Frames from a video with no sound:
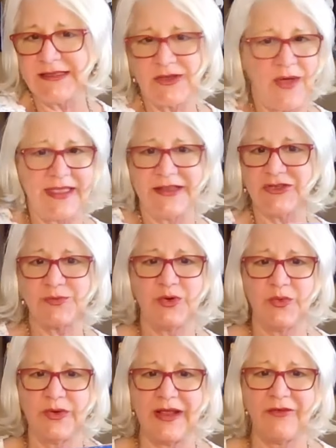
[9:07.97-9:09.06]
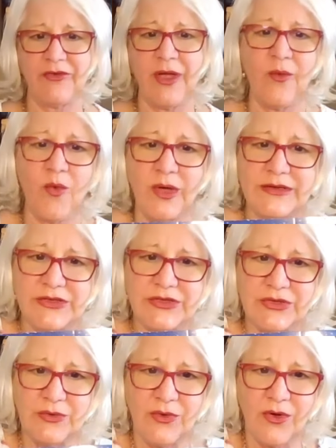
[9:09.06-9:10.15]
so I can just put whatever I want
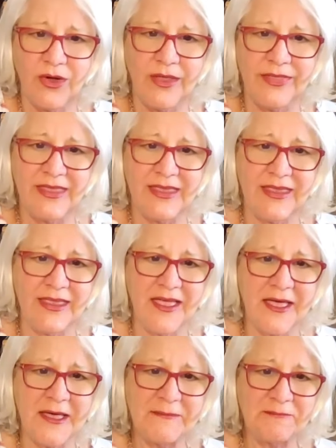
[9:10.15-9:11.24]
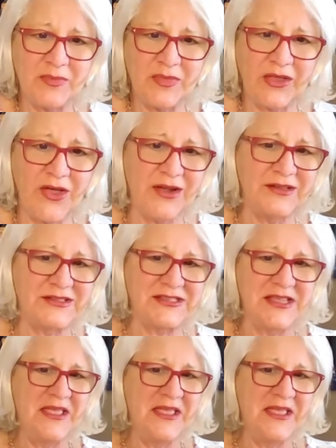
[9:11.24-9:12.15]
to on the uh, the cards.